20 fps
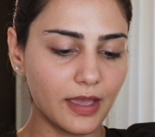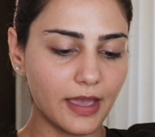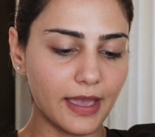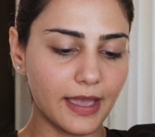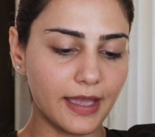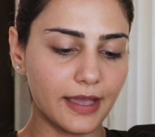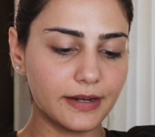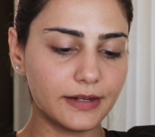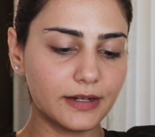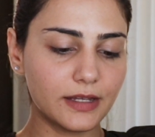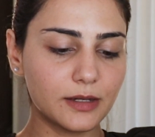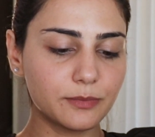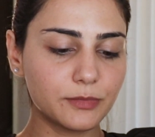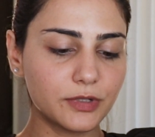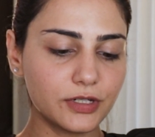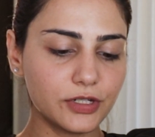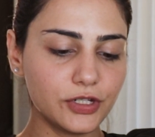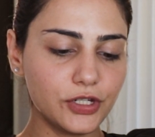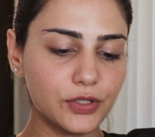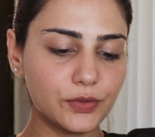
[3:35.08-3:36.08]
and I'm
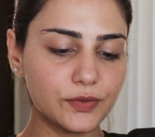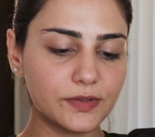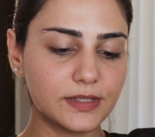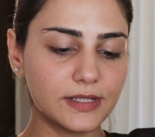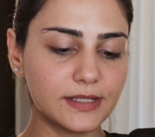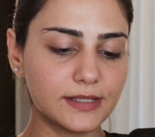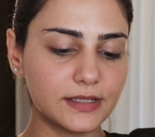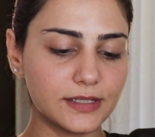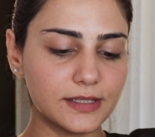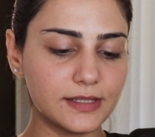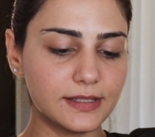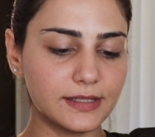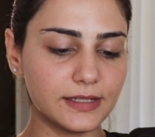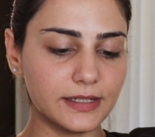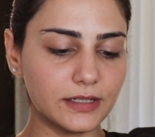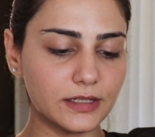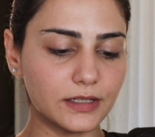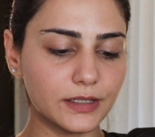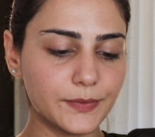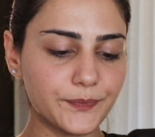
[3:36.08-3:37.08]
going to use this
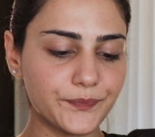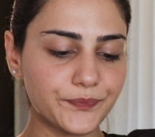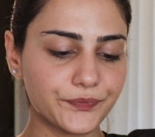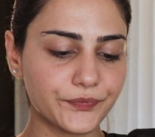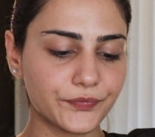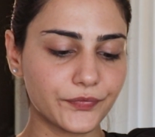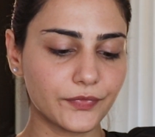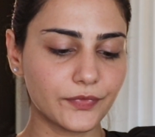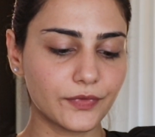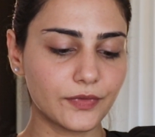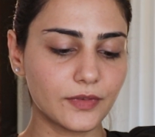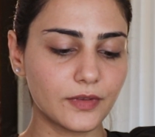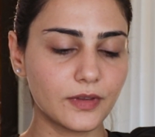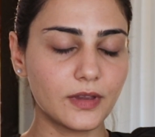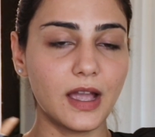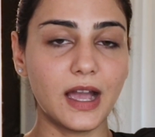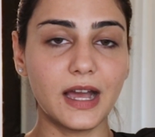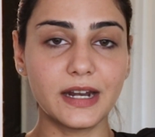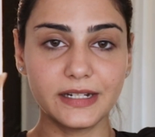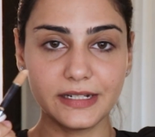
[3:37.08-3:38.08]
concealer
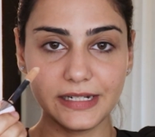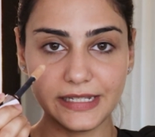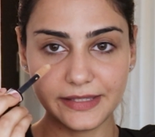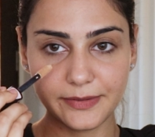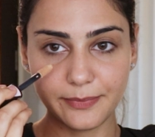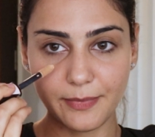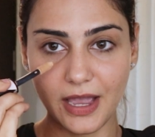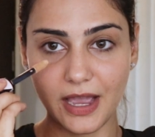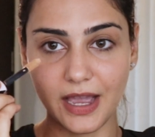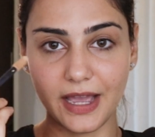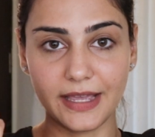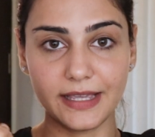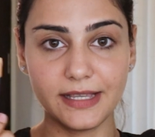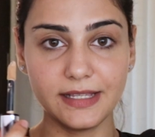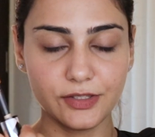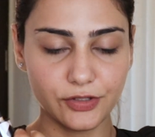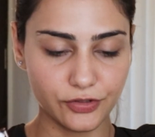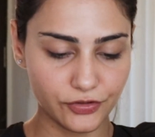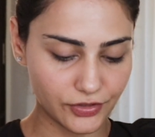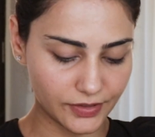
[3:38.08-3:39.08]
underneath my
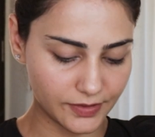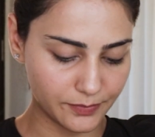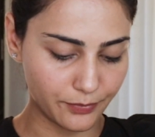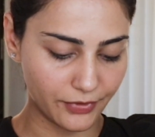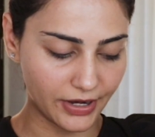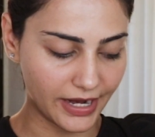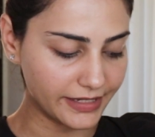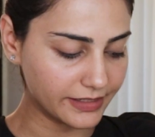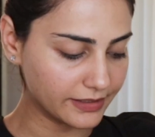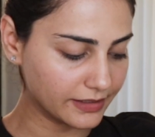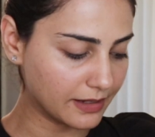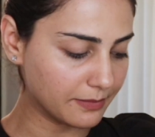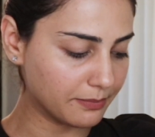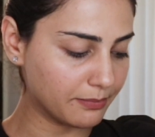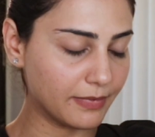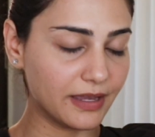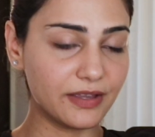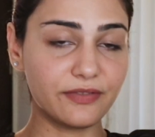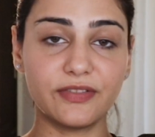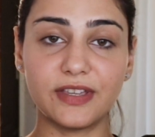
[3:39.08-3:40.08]
eyes to just brighten up
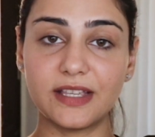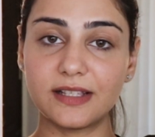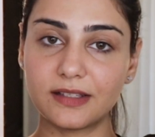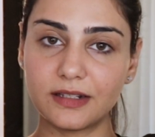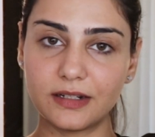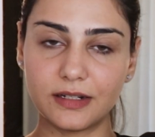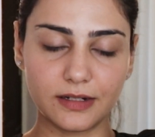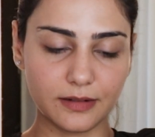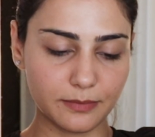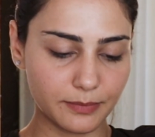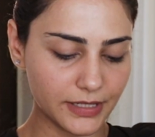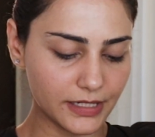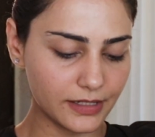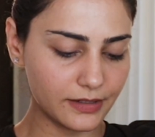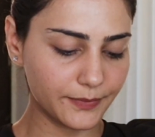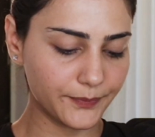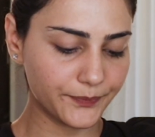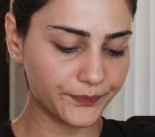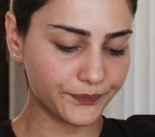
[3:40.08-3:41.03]
my face a little bit,